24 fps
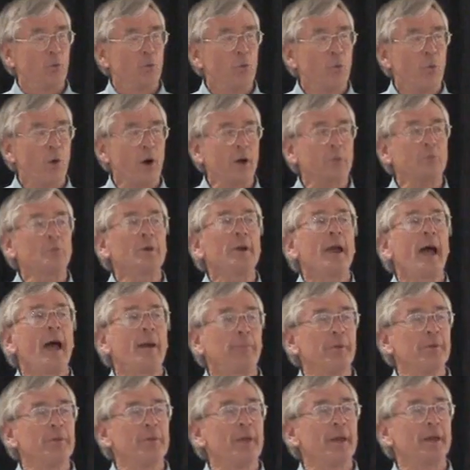What would
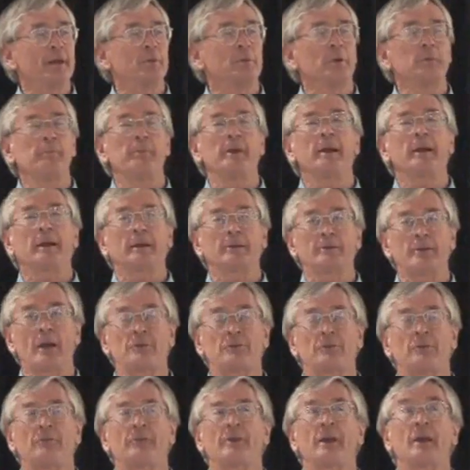happen then? It would be a
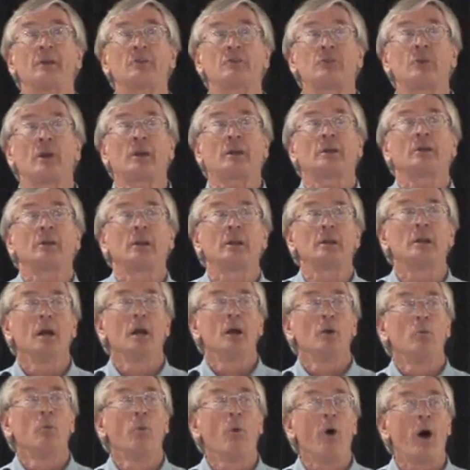catastrophe. And secondly,
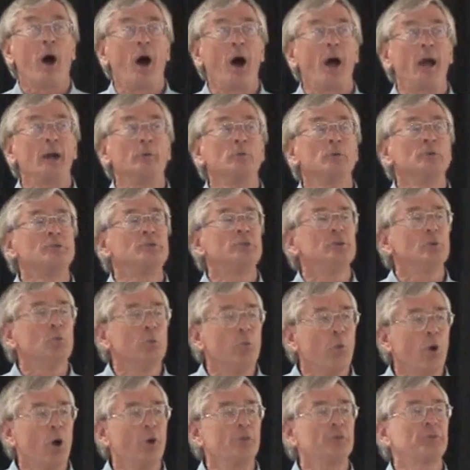why would you
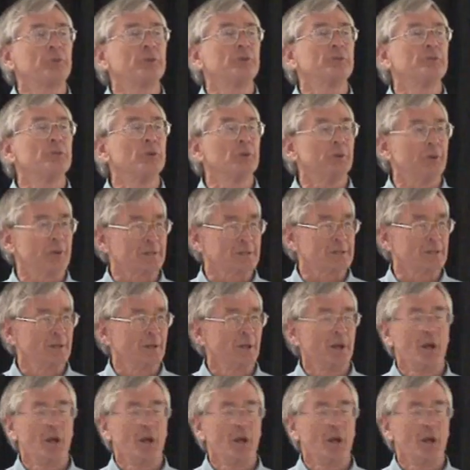want to do it?